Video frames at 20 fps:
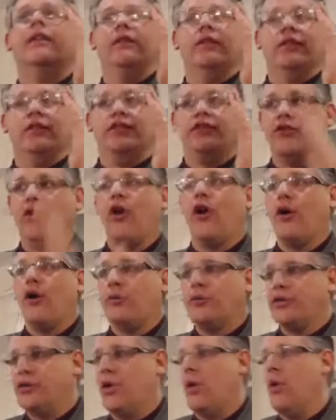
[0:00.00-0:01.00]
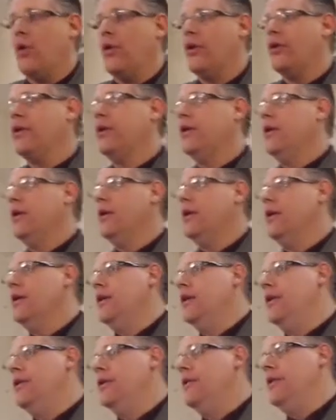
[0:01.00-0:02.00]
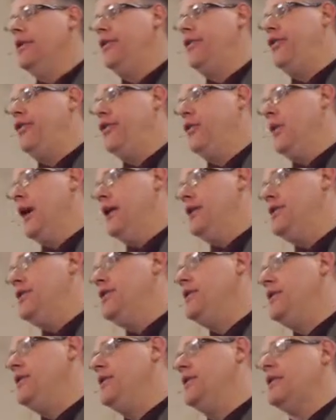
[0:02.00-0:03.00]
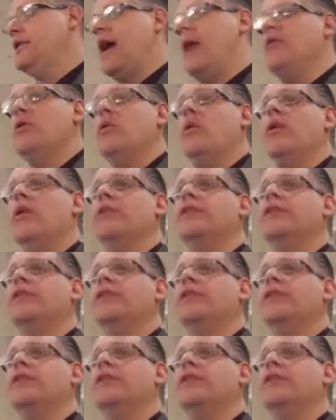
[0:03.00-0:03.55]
the sharp sword with two edges. She says, I'm the one